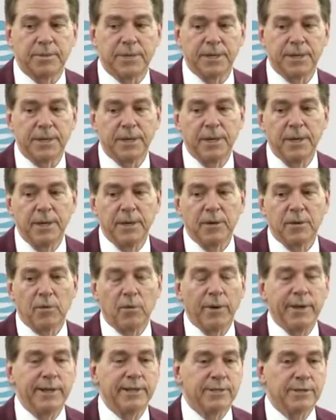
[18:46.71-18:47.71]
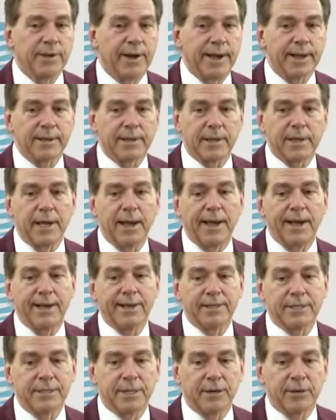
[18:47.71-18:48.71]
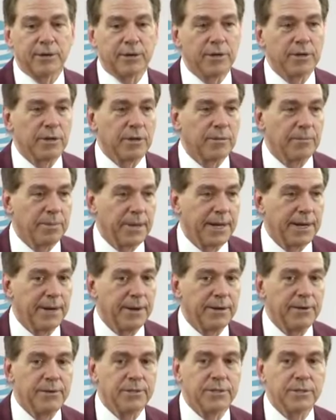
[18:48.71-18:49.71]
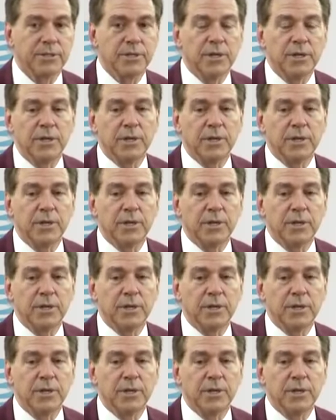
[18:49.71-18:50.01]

But we attract the guys that are good competitors,